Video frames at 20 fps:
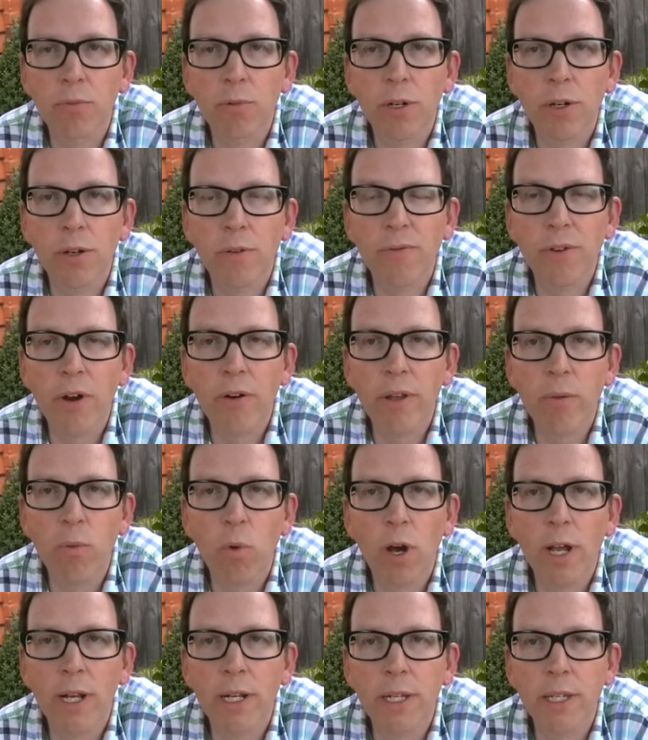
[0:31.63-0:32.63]
were very
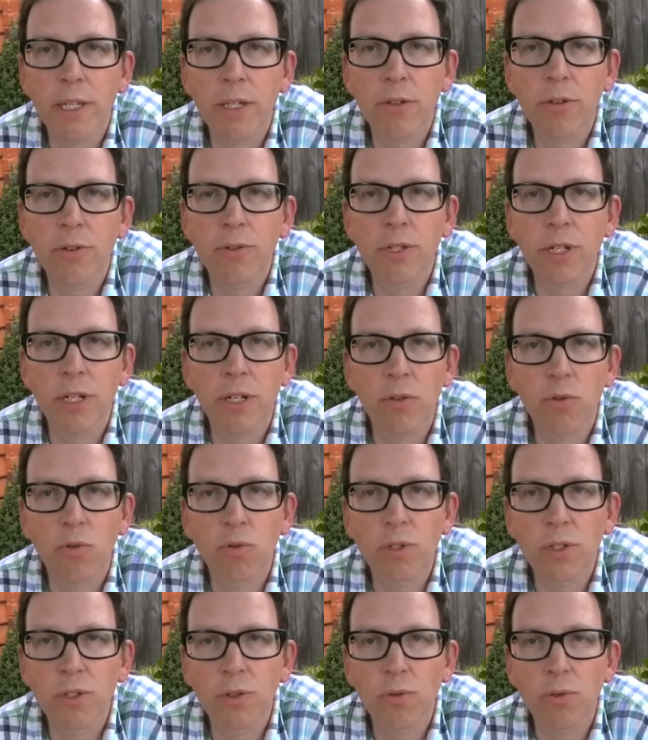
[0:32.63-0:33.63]
widely used in all
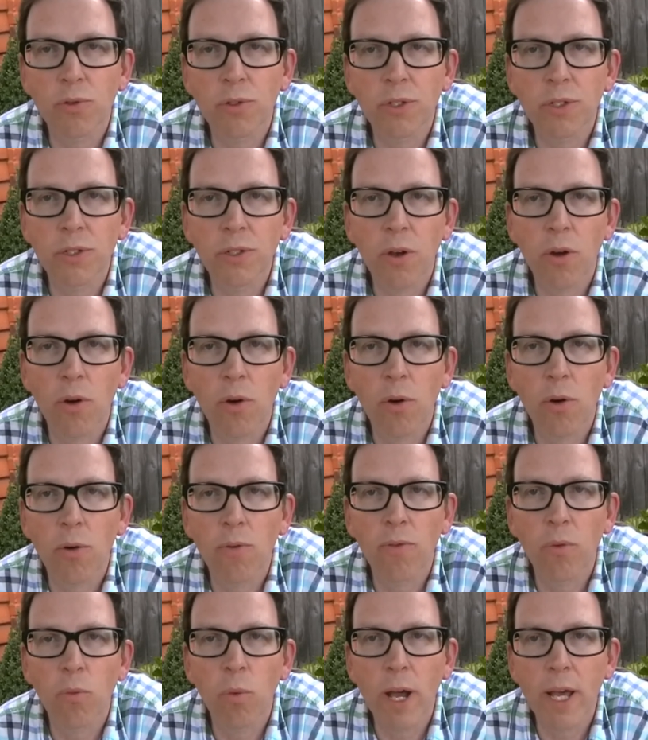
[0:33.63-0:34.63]
sorts
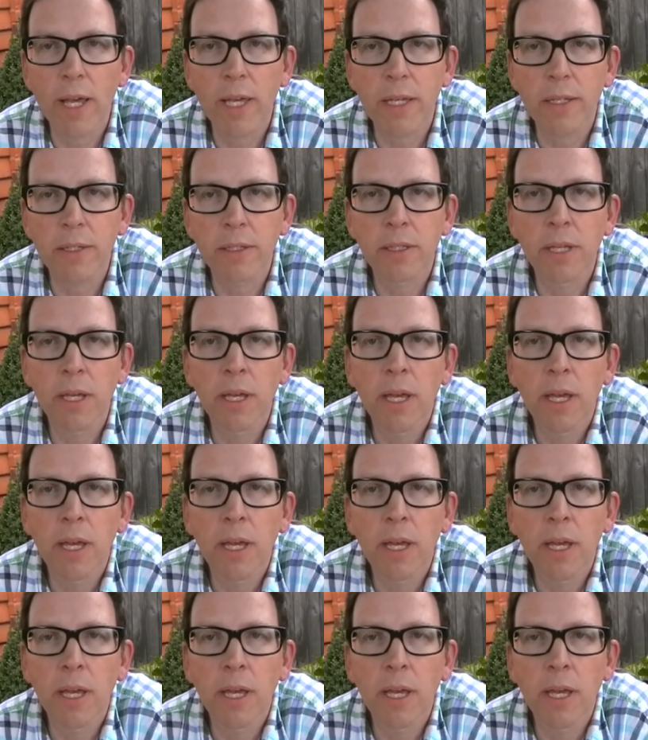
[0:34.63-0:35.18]
of ways